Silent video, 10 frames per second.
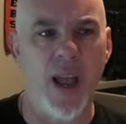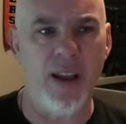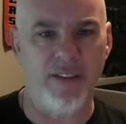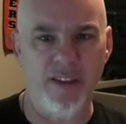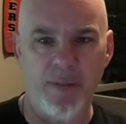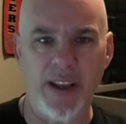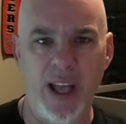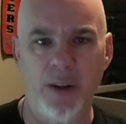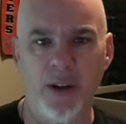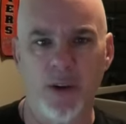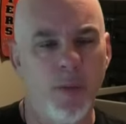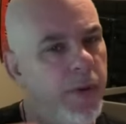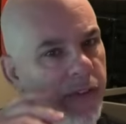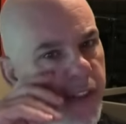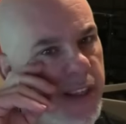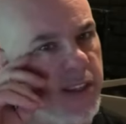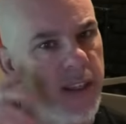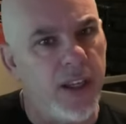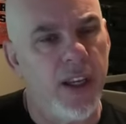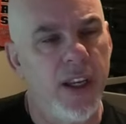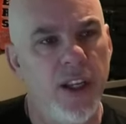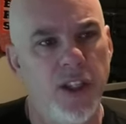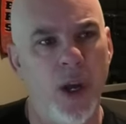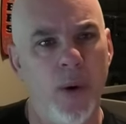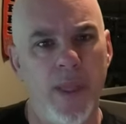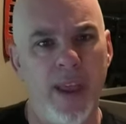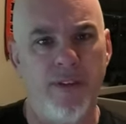I left my calendar open for this. So